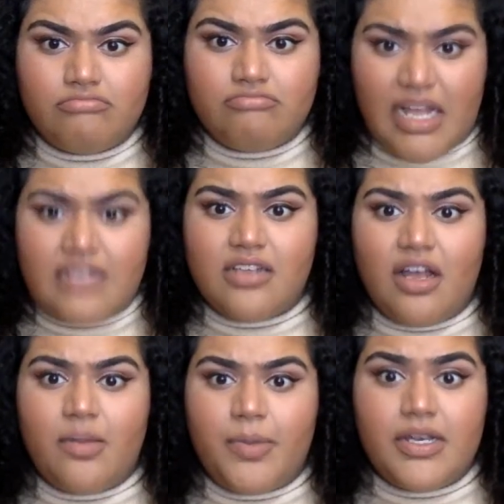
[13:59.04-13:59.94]
that's the
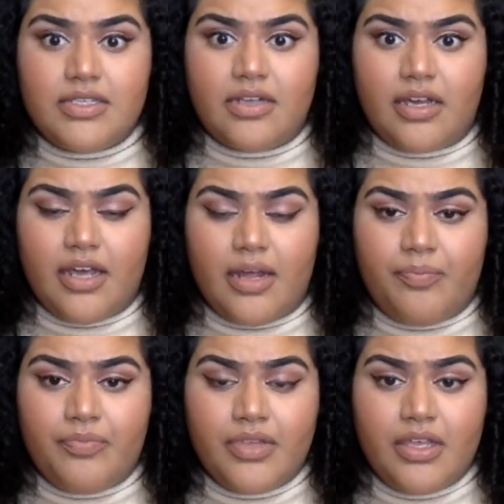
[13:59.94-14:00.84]
kind of person I am.
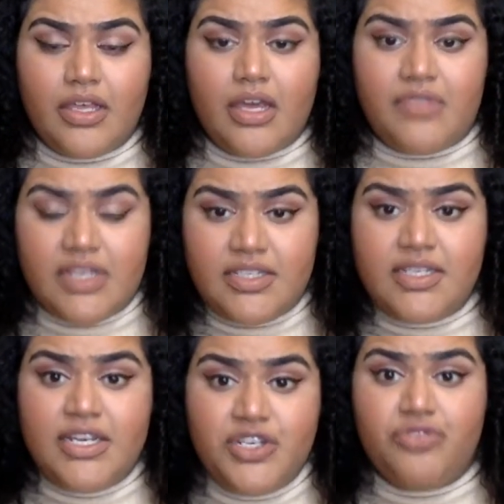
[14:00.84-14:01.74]
If there's an
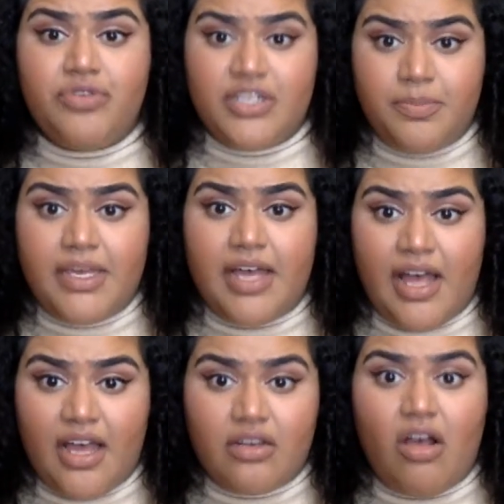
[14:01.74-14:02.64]
injury to be
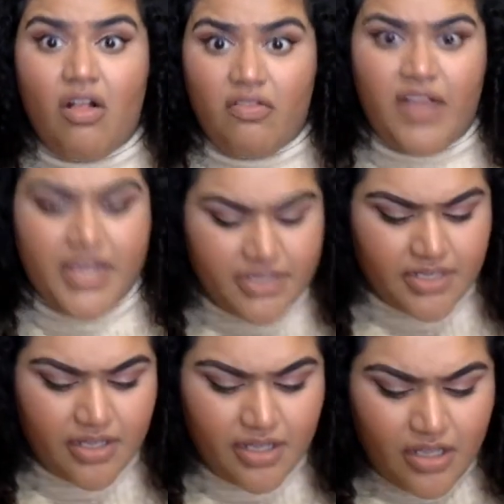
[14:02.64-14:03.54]
had, I'll find
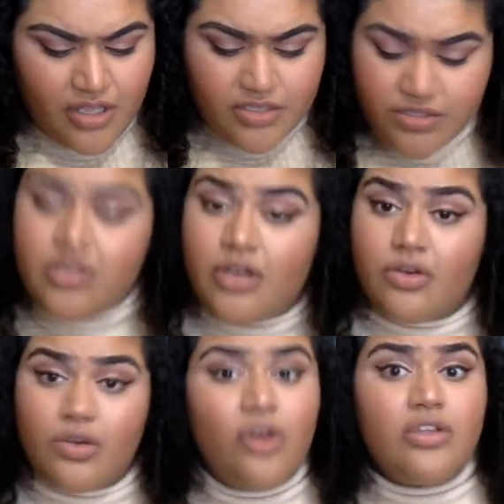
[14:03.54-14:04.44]
it.
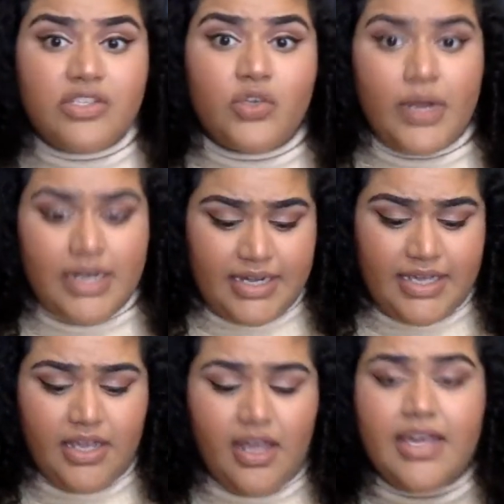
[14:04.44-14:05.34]
So,
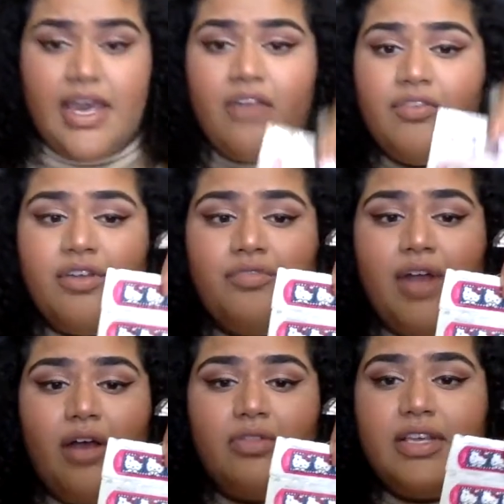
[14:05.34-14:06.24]
consequently, I carry
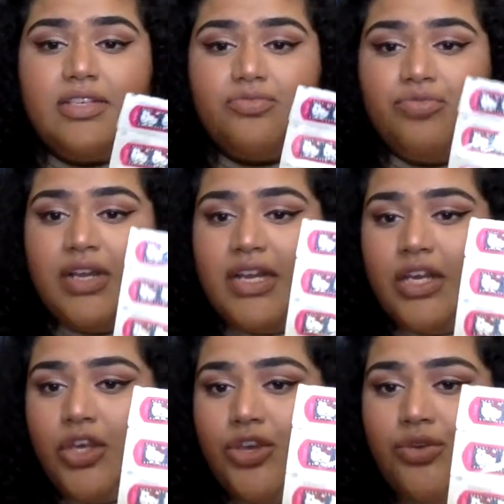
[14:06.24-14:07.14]
around these really
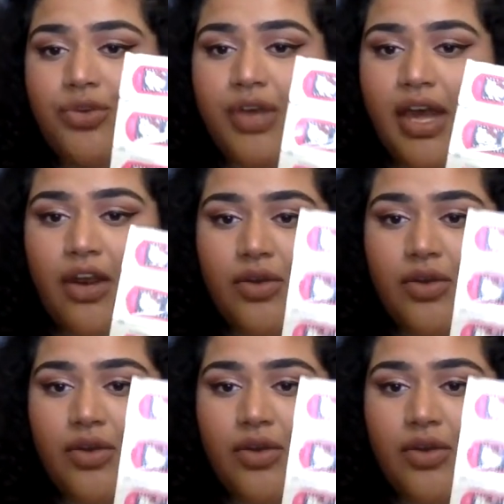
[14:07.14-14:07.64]
cute Hello